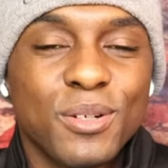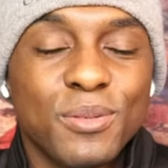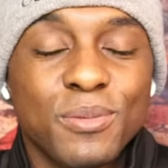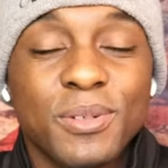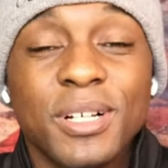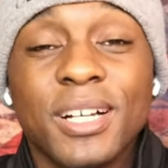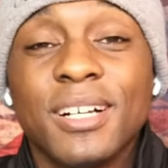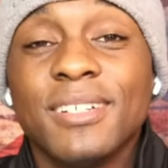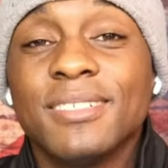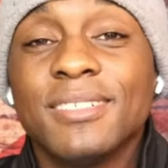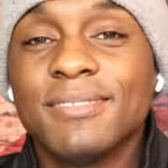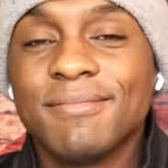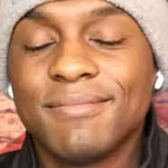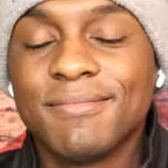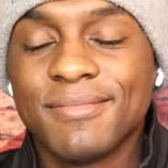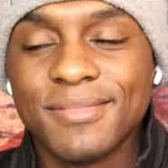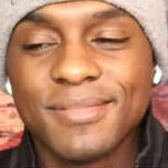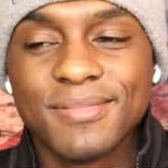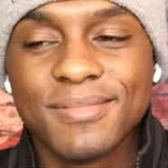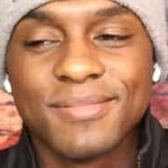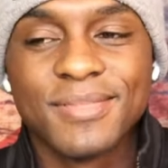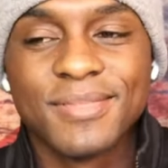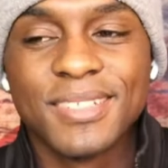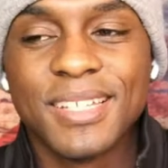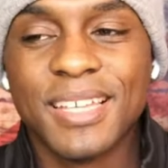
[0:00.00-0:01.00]
Well,
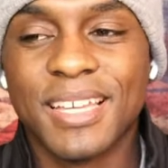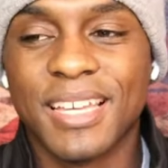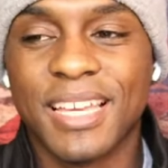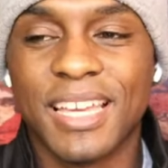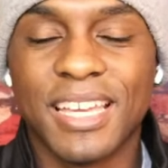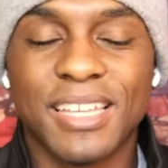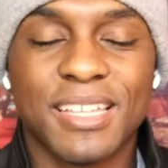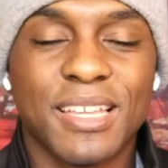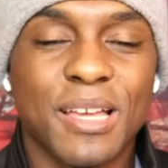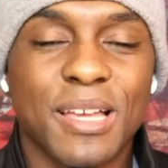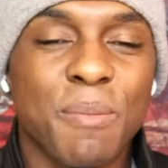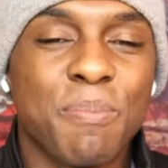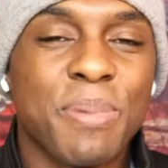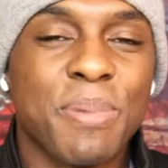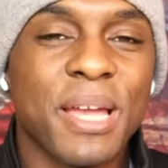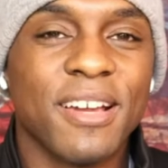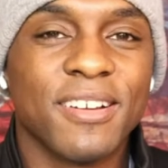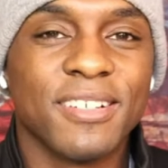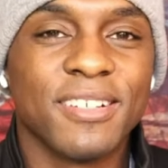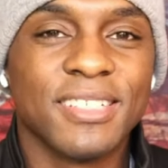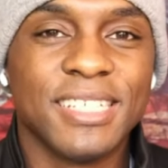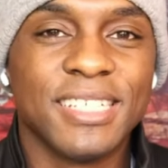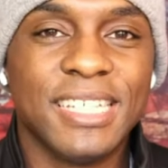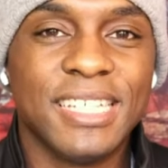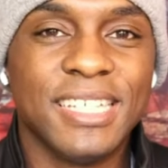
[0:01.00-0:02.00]
it,
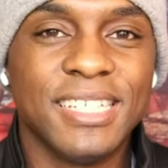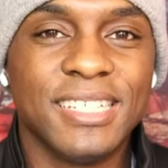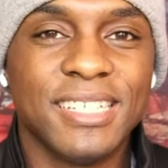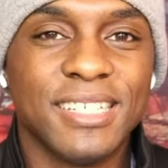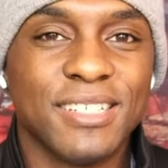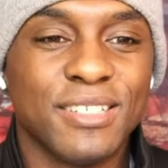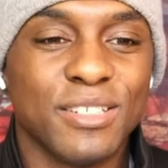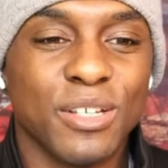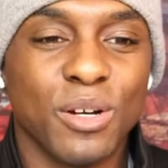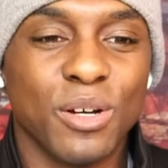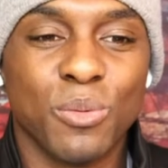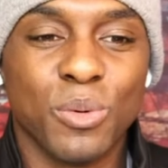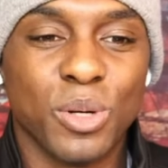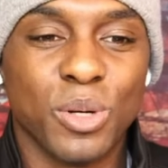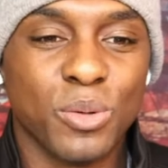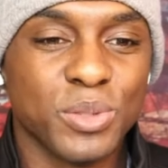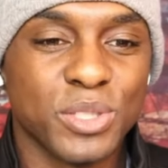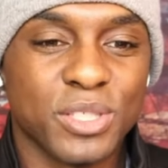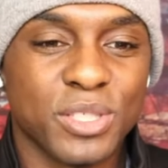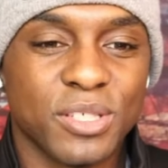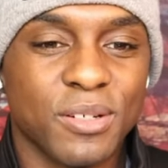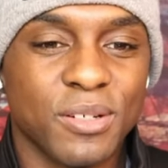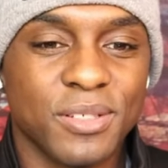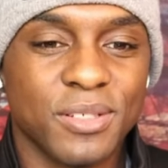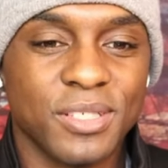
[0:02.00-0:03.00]
apparently he didn't know what
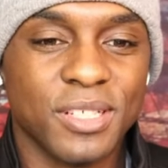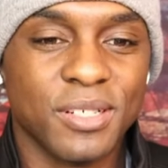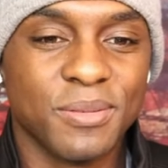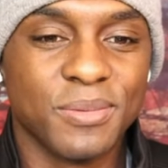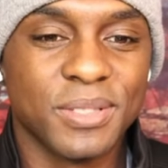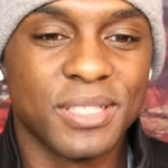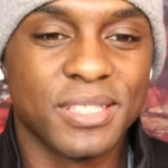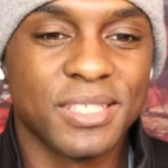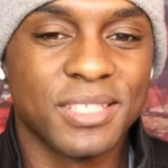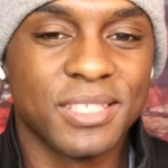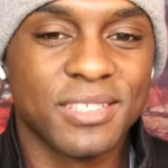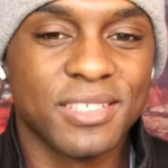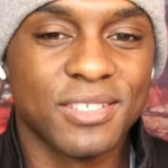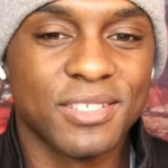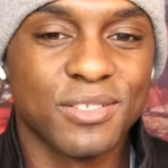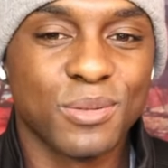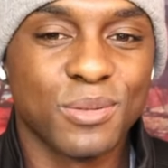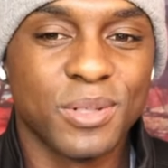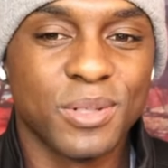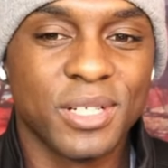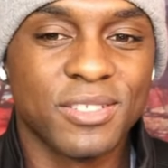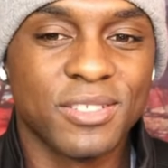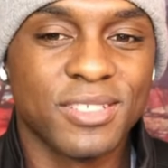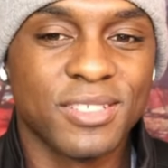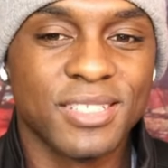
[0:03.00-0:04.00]
was going on with the
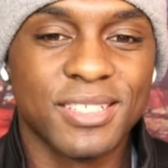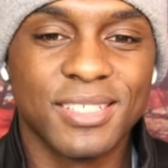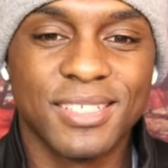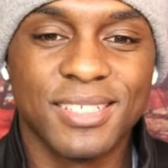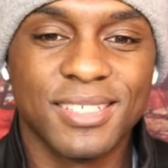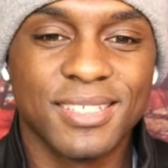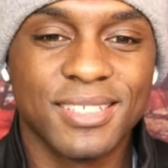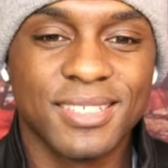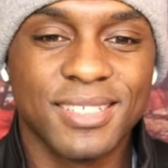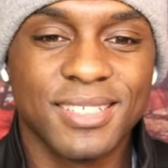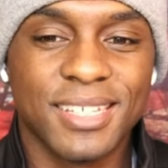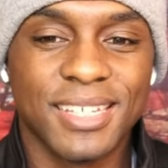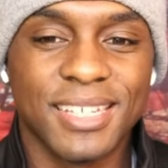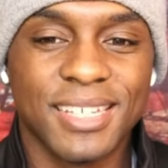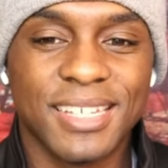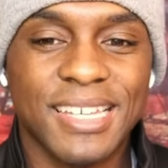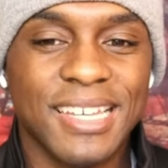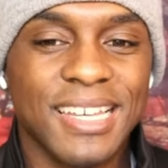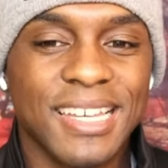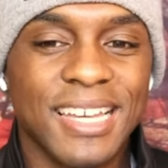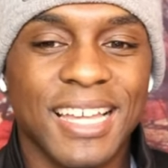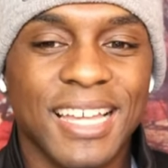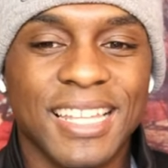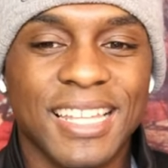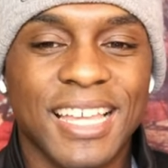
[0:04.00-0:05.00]
situation. He's like,
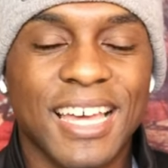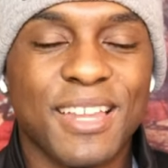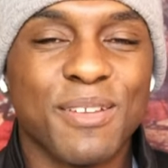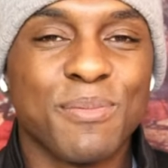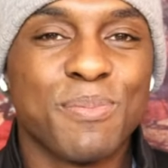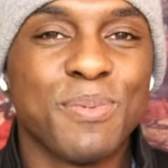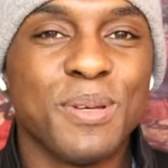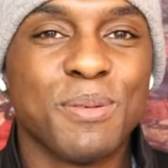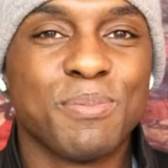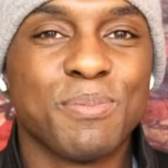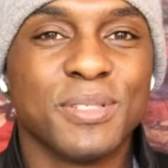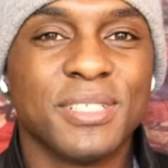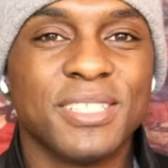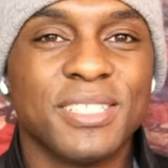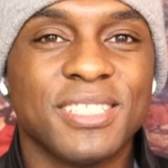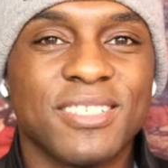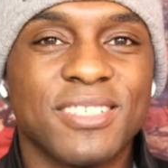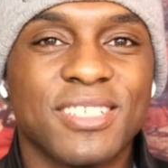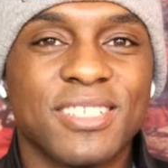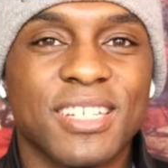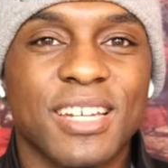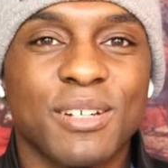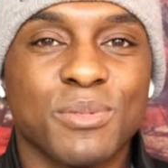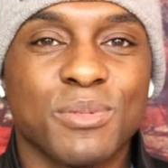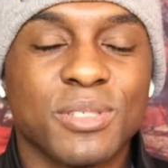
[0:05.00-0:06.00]
a lot of people in the
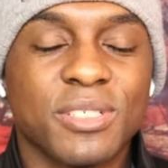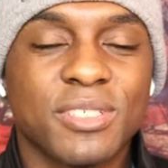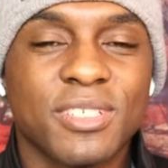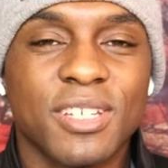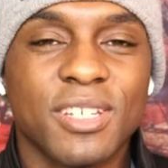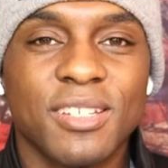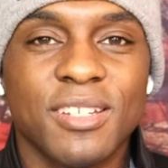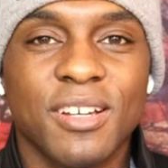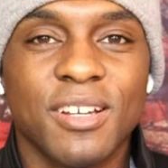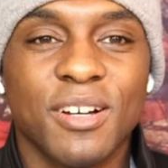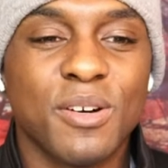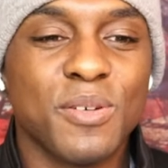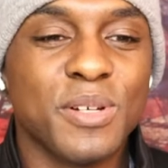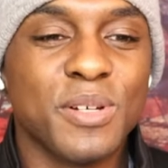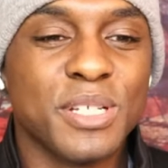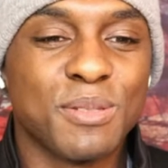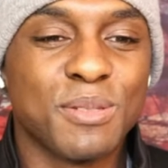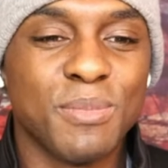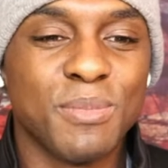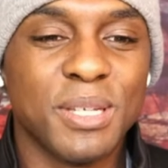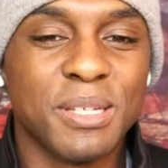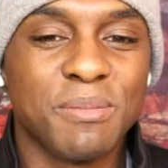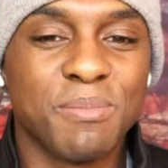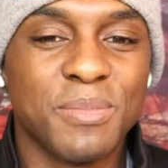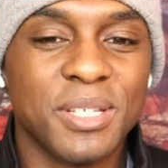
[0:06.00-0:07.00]
chat were saying, "Oh, it's
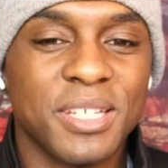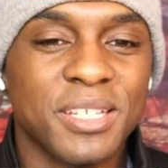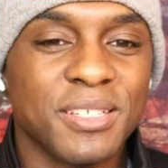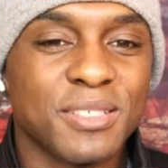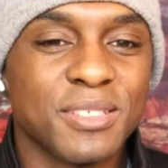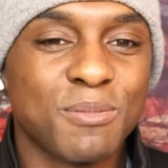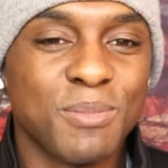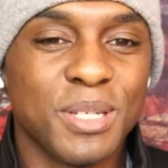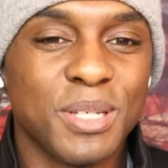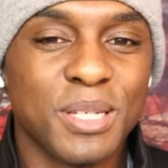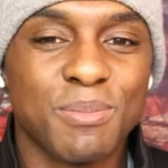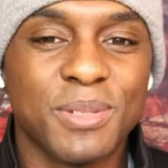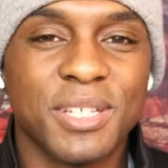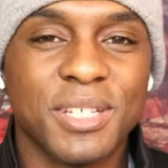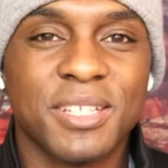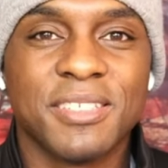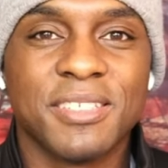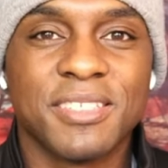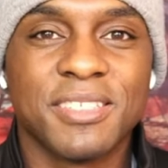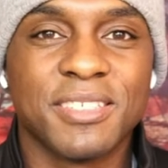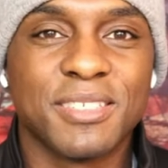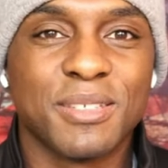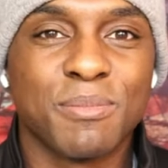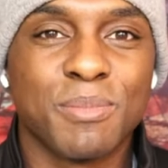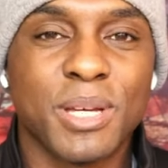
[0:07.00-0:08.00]
Meek Mill. It's Meek Mill.
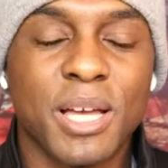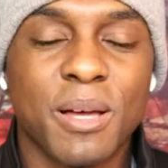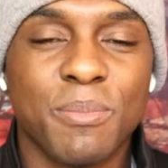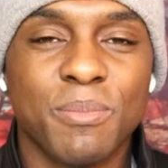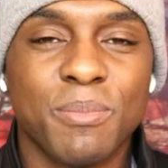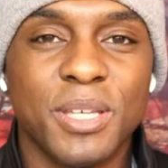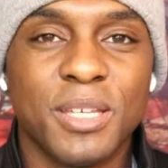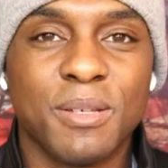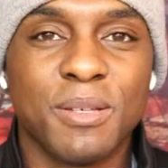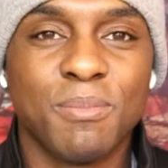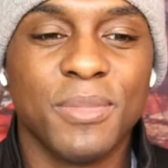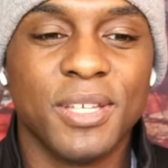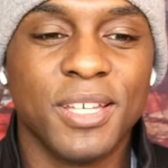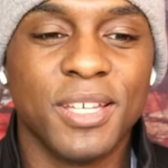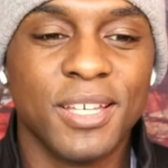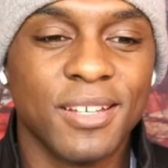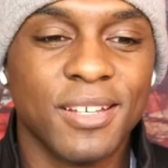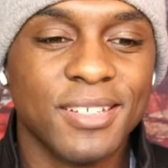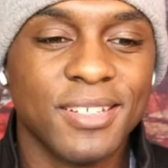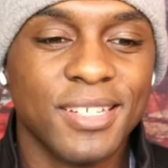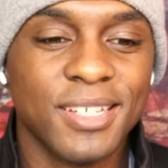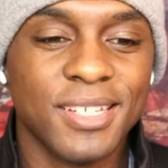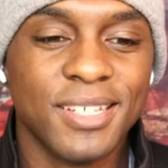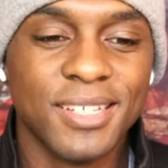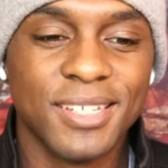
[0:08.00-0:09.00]
This is about Meek
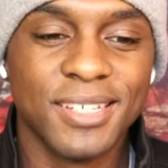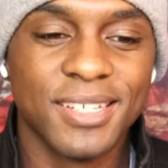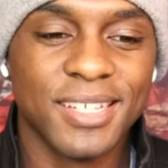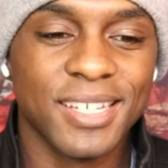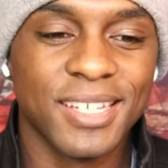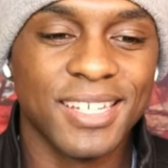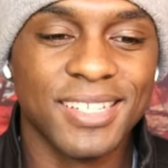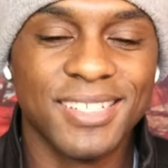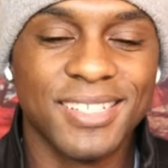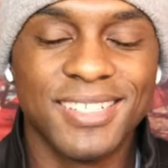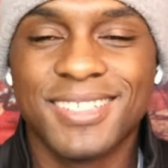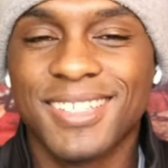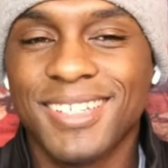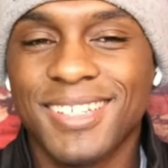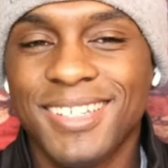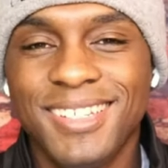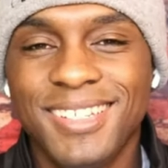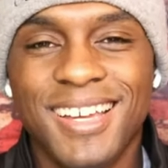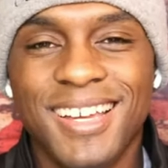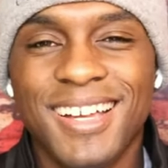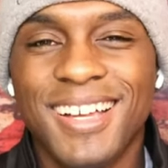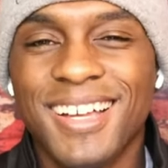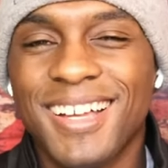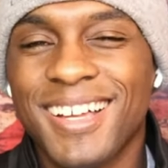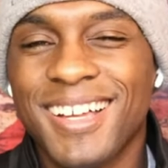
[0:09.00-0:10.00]
Mill." And he's like,
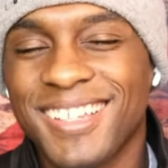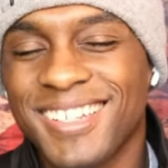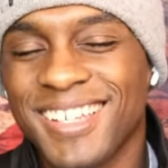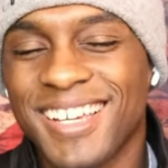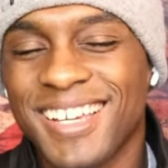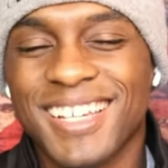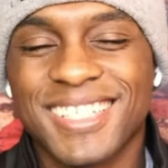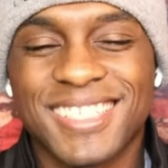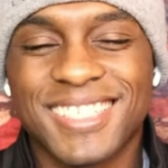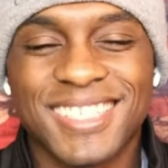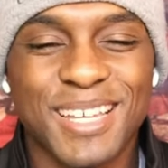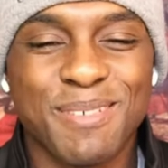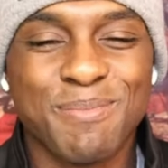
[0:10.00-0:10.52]
"Nah, nah, it's not